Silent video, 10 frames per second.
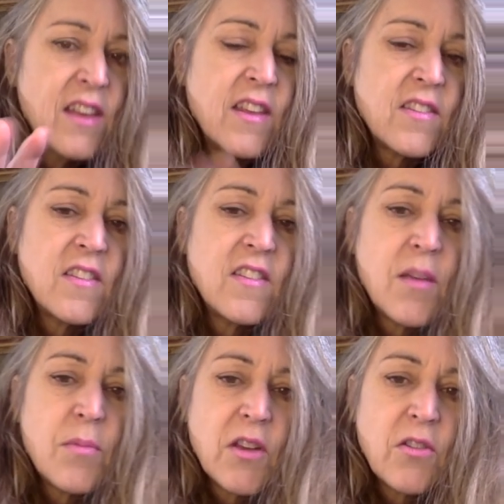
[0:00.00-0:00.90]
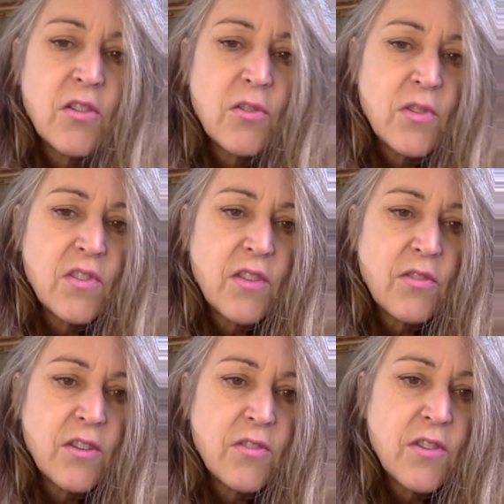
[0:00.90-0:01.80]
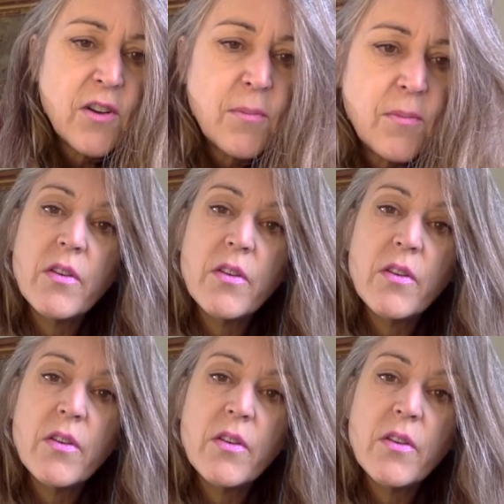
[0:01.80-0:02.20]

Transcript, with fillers: That's the same thing Chris was suffering from.